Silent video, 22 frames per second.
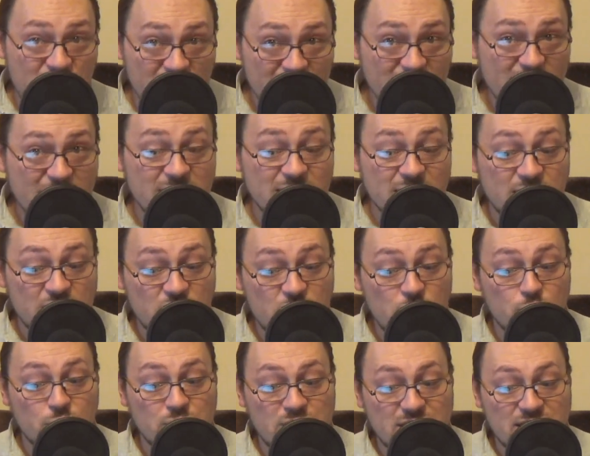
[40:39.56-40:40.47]

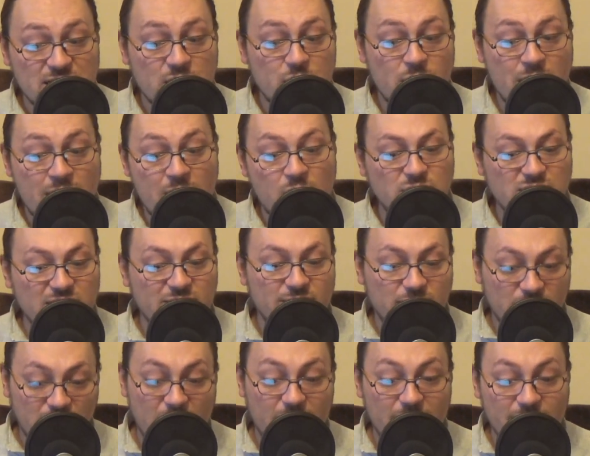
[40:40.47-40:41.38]
didn't do so out
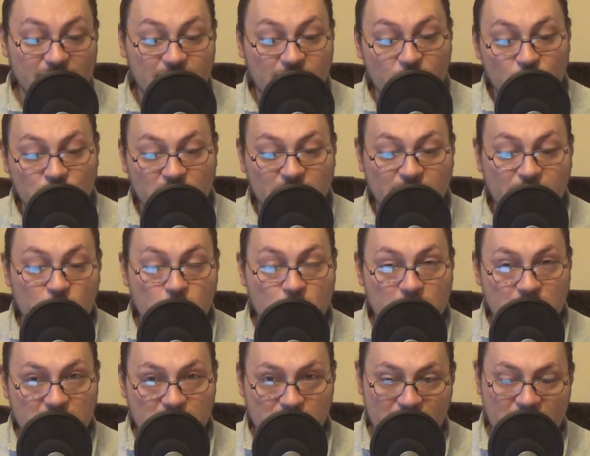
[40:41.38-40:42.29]
of love for the
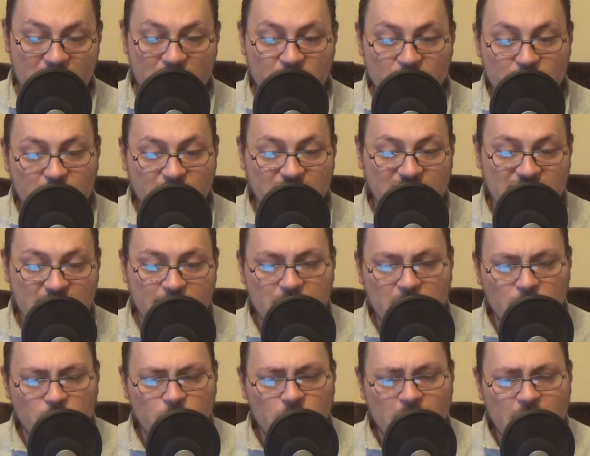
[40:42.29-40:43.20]
former mayor of
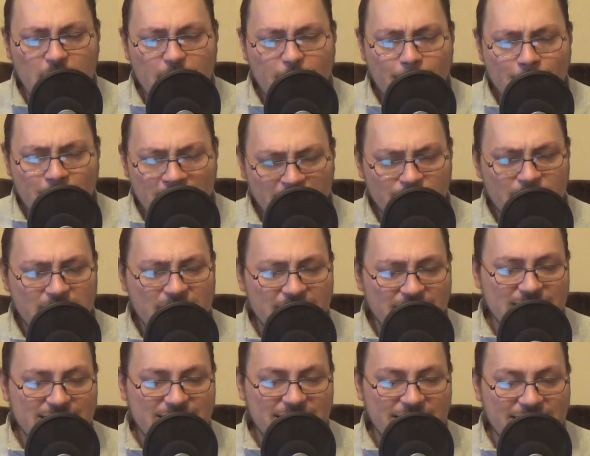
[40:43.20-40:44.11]
Sibiu, but
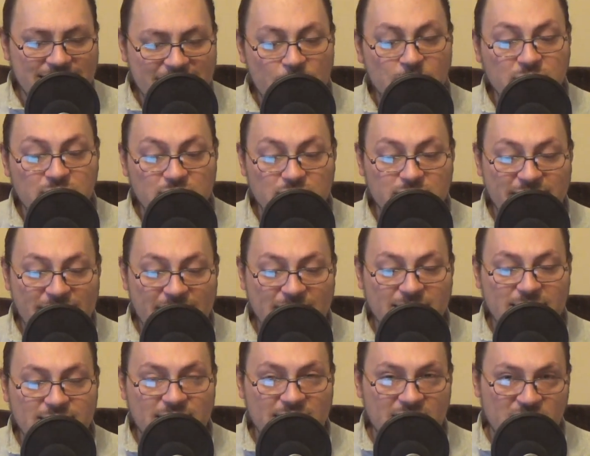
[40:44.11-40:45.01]
because the
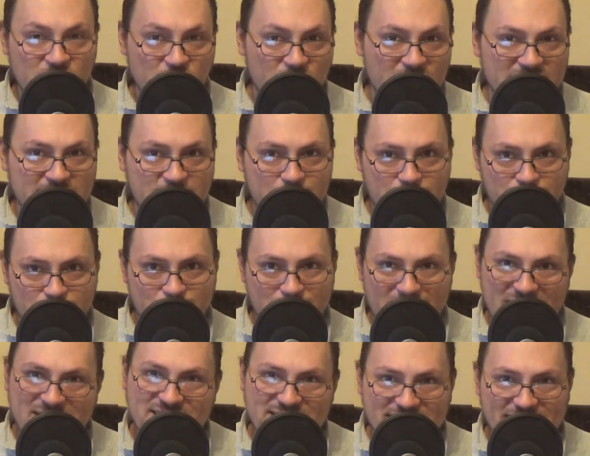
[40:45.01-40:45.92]
counter-candidate was
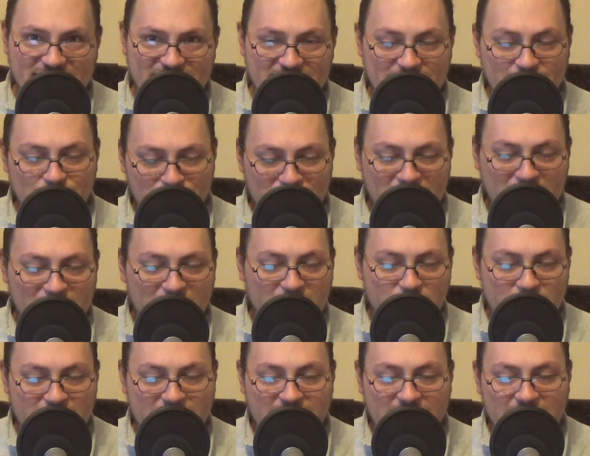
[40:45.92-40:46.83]
basically
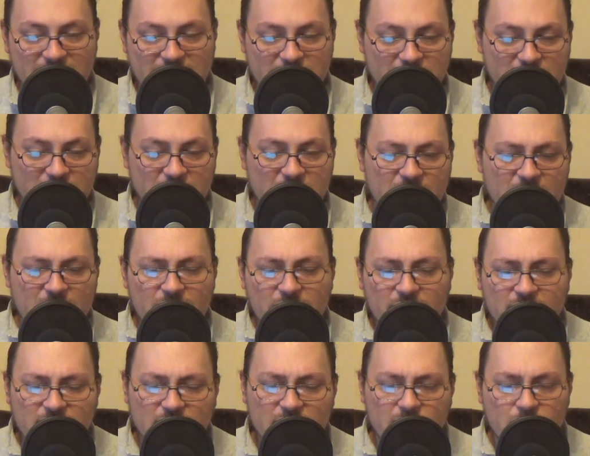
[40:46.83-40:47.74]
Hillary Clinton.
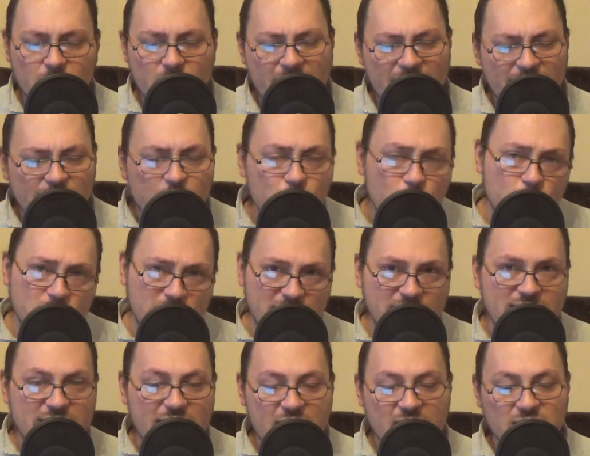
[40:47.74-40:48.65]
Though I
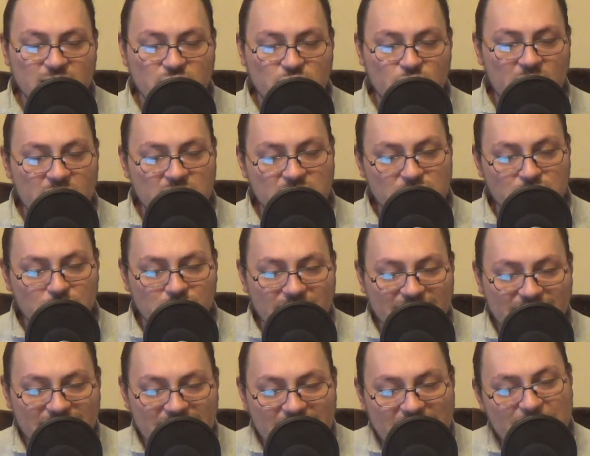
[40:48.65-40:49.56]
would dare to argue
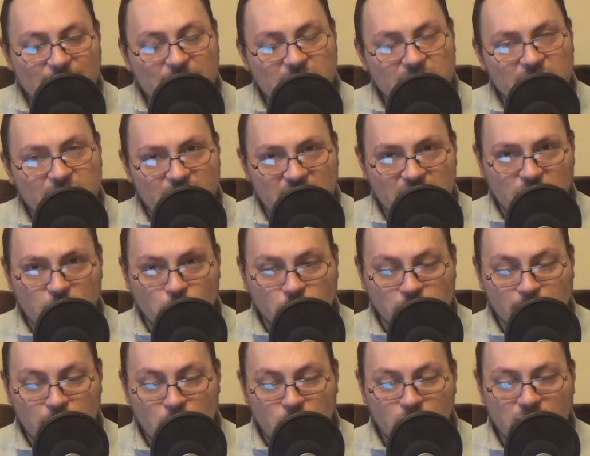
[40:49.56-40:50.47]
that even
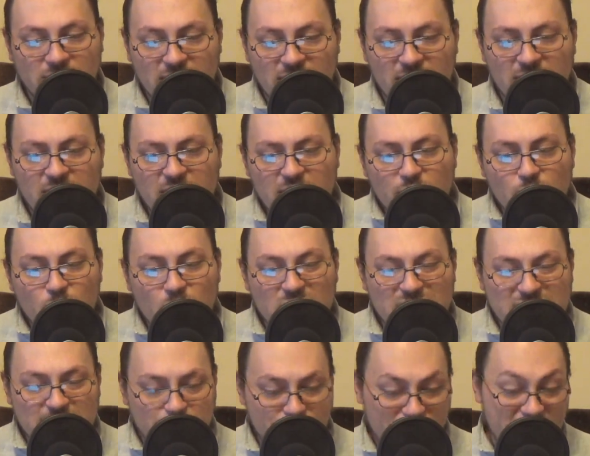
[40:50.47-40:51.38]
Victor Ponta
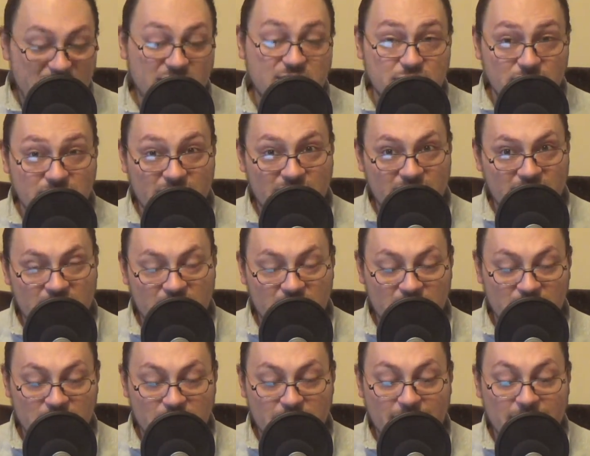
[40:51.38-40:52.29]
was better than
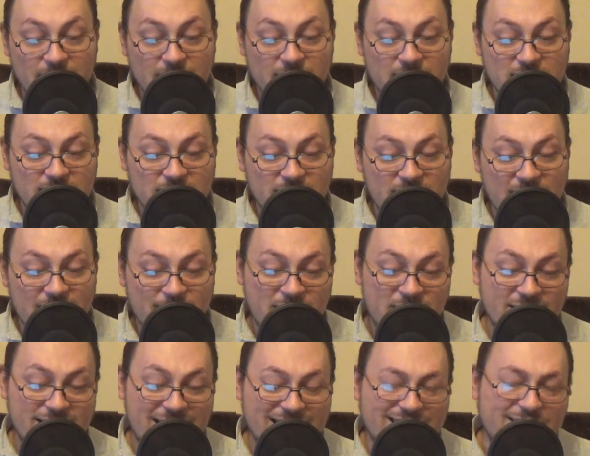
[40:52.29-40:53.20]
Hillary Clinton. I
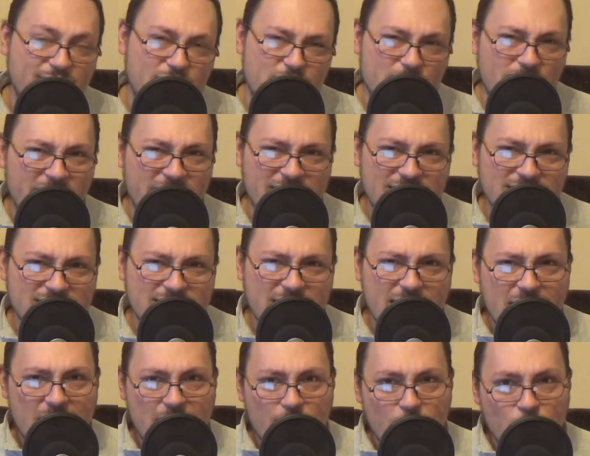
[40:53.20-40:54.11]
mean, at the very
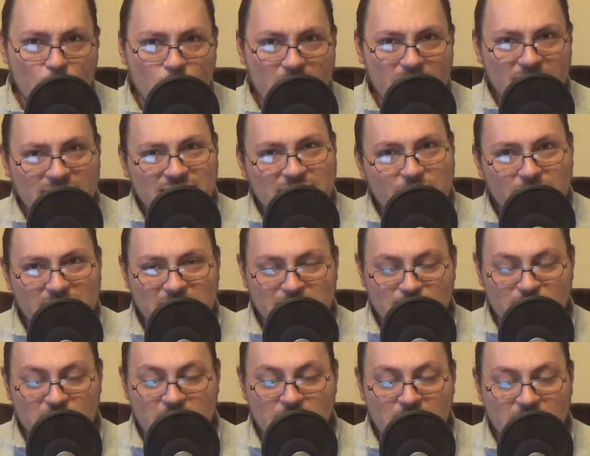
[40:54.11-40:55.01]
least, while he
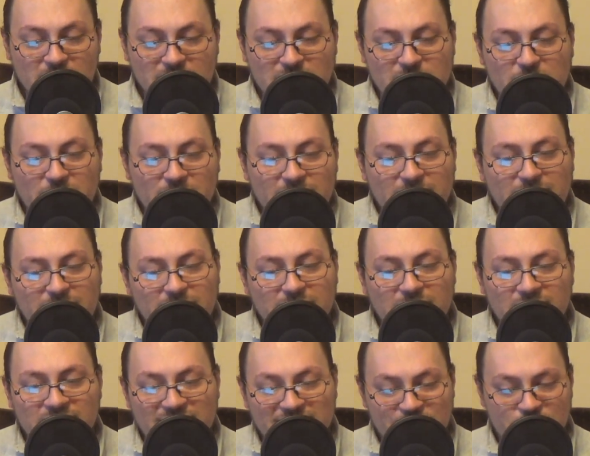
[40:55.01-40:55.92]
was prime minister, he
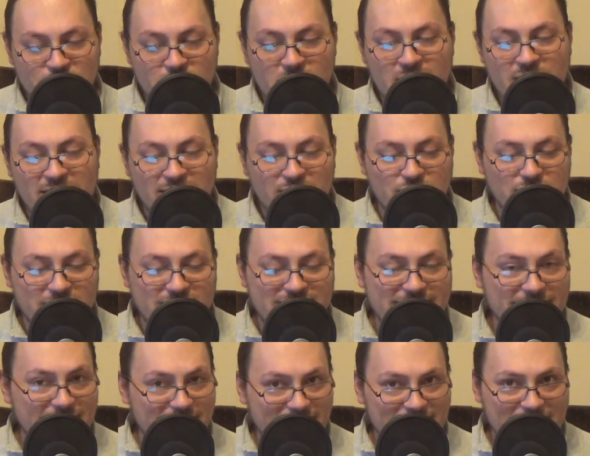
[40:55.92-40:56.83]
didn't try to
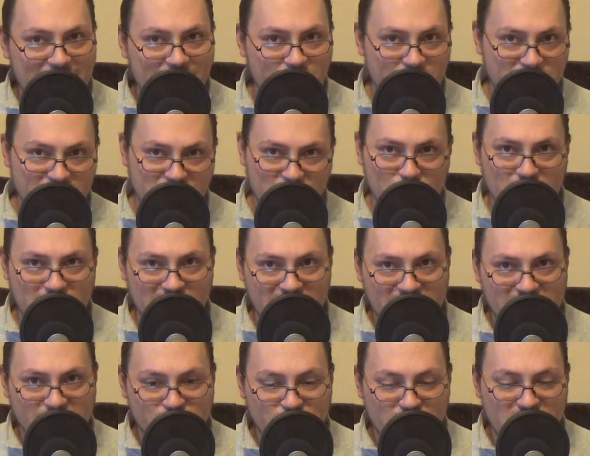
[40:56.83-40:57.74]
sell our
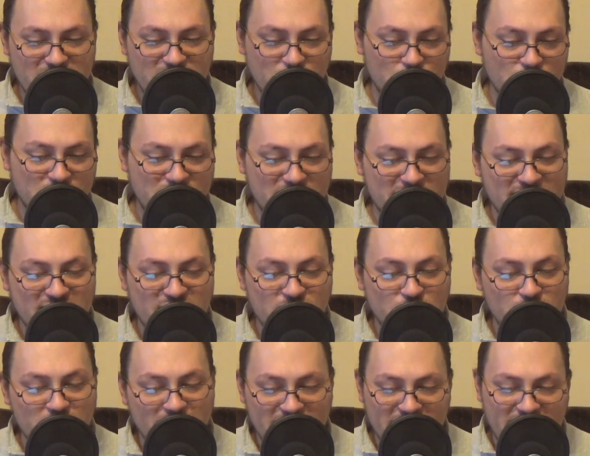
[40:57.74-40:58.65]
nuclear resources
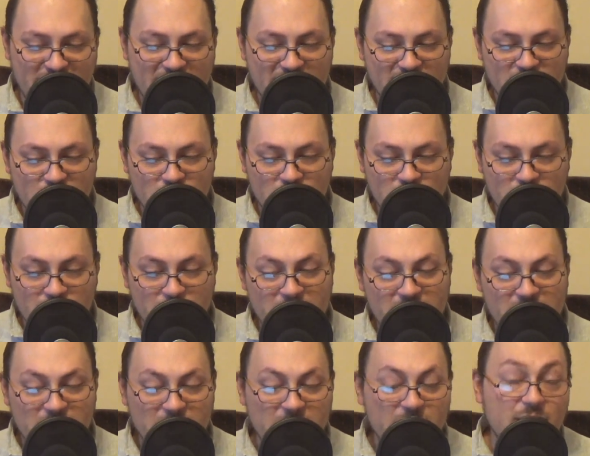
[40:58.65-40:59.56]
to the
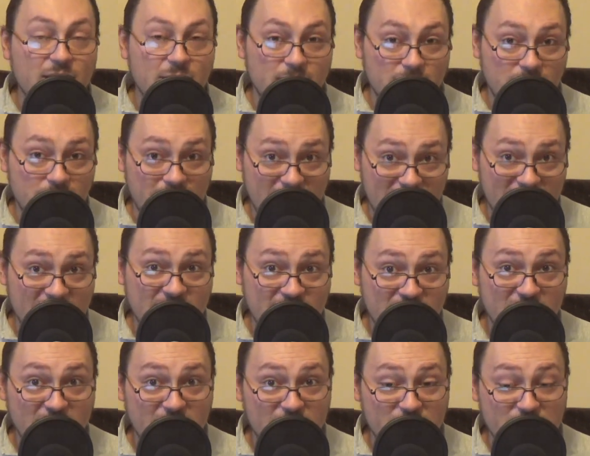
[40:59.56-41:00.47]
KGB. Like
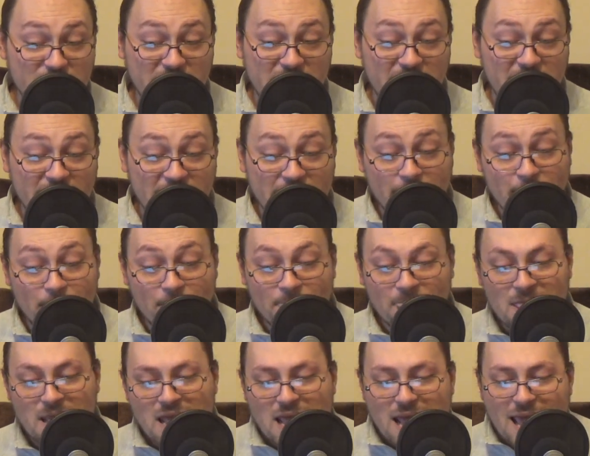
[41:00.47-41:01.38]
Hillary did.
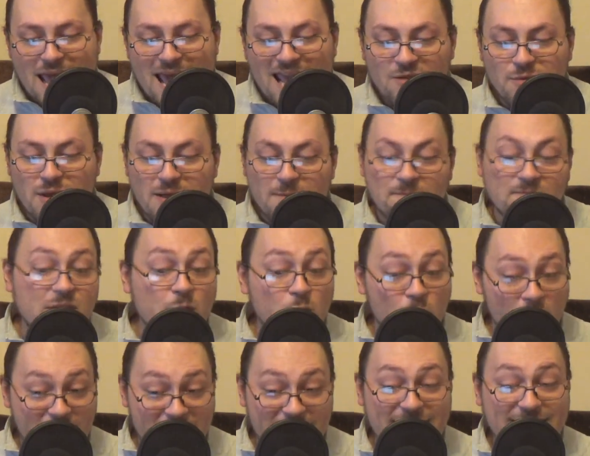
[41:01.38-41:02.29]
Anyway,
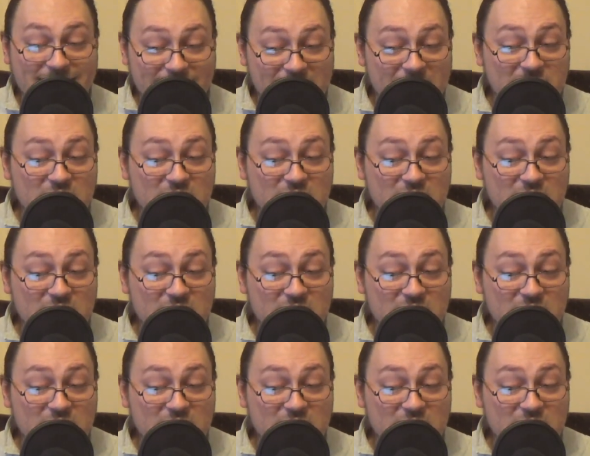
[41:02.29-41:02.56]
while it